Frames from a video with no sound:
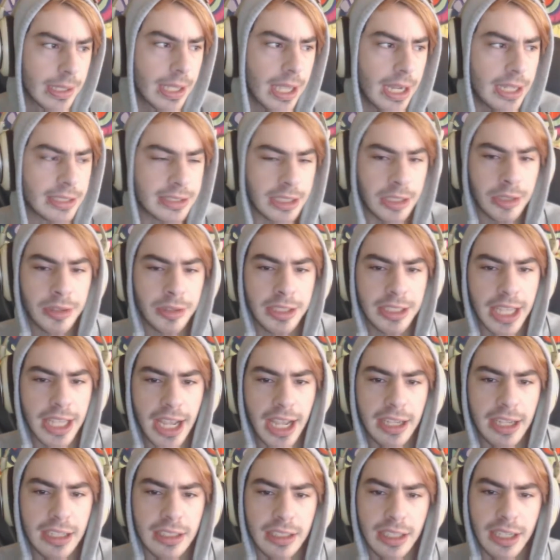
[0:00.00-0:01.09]
And it's our thing to
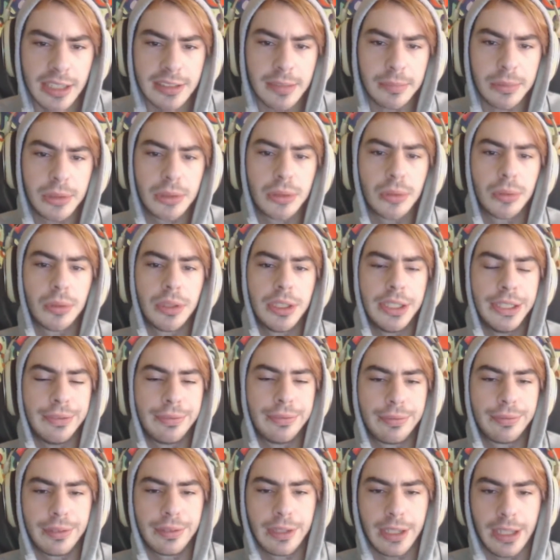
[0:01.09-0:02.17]
analyze. I'm sure if
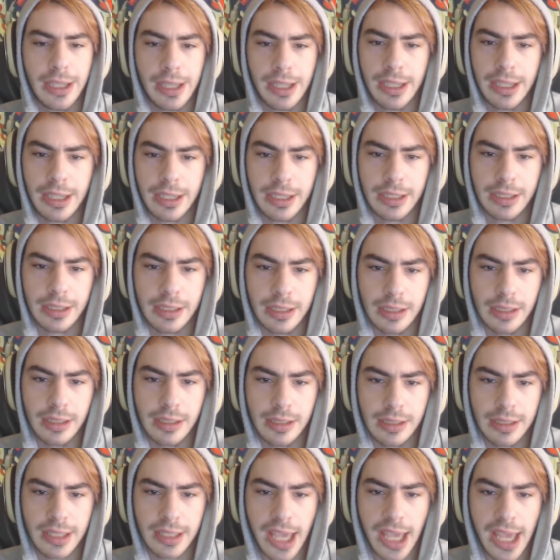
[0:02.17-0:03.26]
a
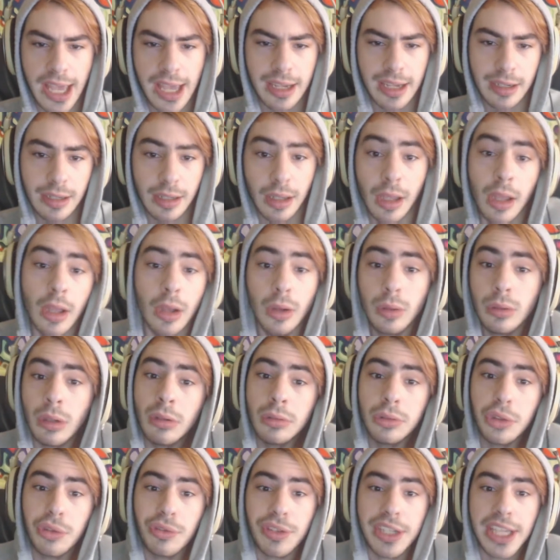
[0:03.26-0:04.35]
cat, who
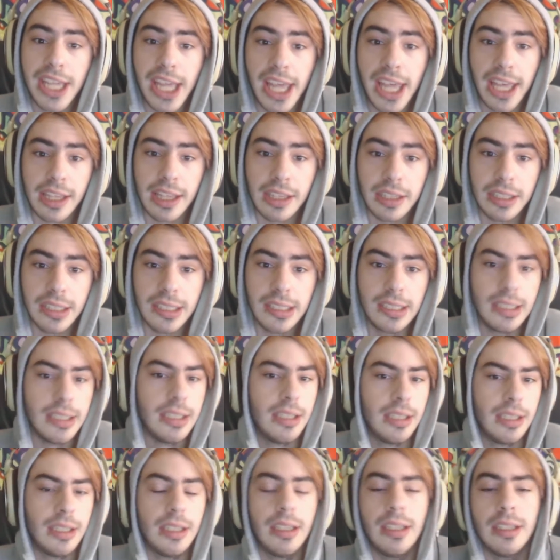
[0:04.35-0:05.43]
knows if a cat
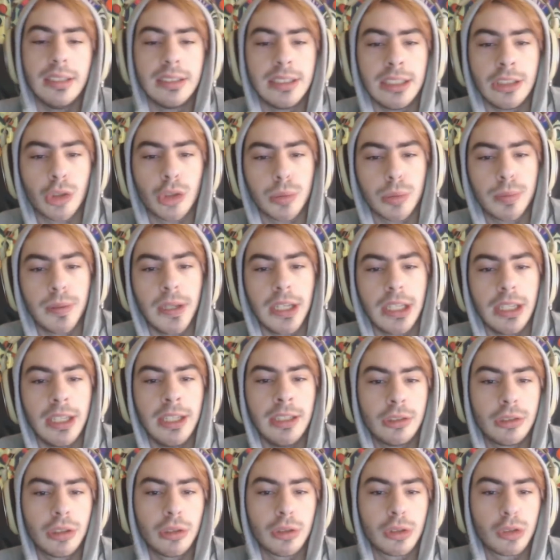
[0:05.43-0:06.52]
is
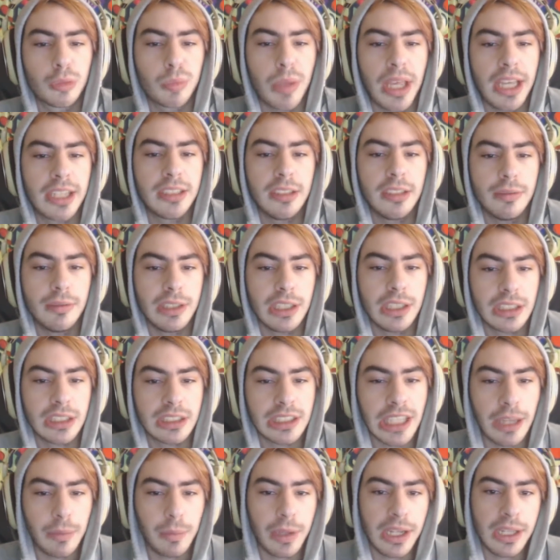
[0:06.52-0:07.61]
introspective in the
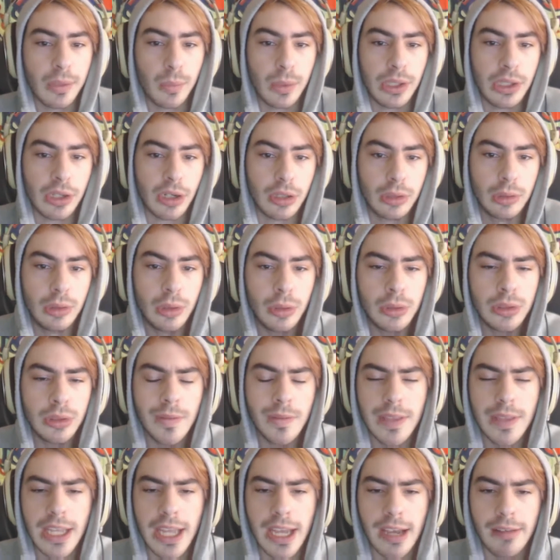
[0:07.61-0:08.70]
same way we are? Who knows
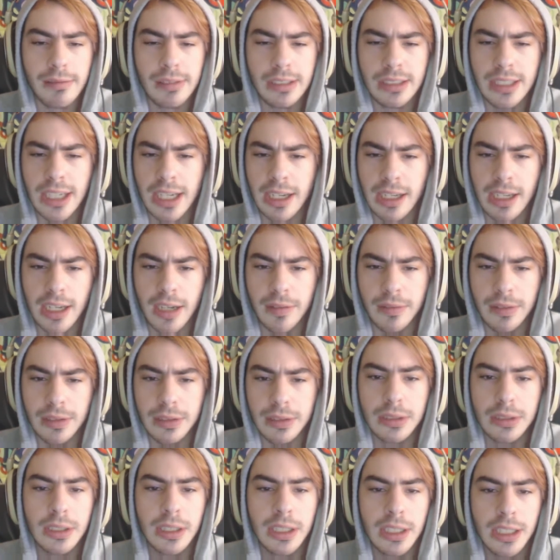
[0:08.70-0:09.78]
if they have these kind
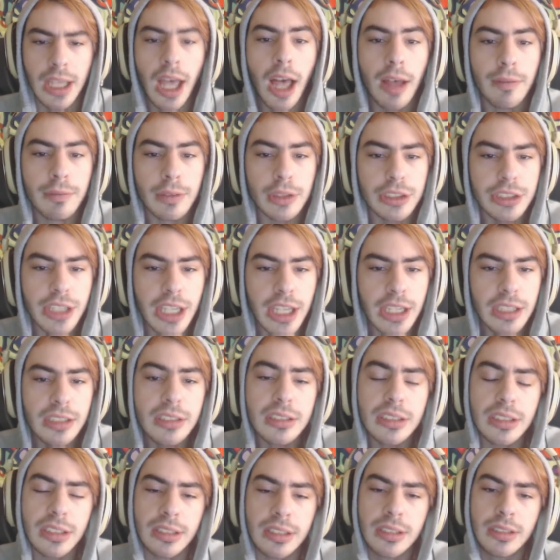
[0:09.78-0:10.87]
of
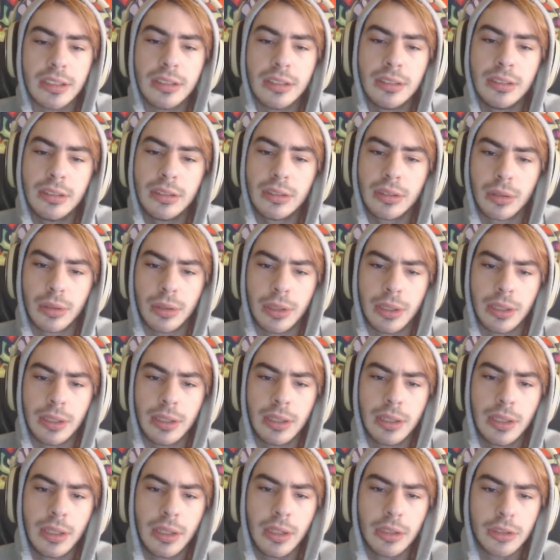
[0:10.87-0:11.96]
conversations or
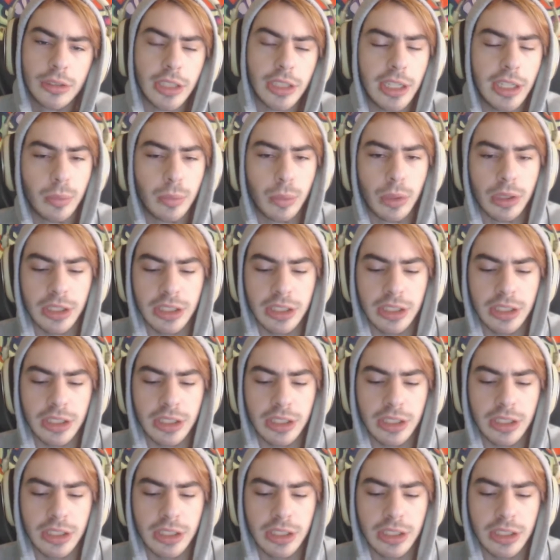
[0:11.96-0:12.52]
try and work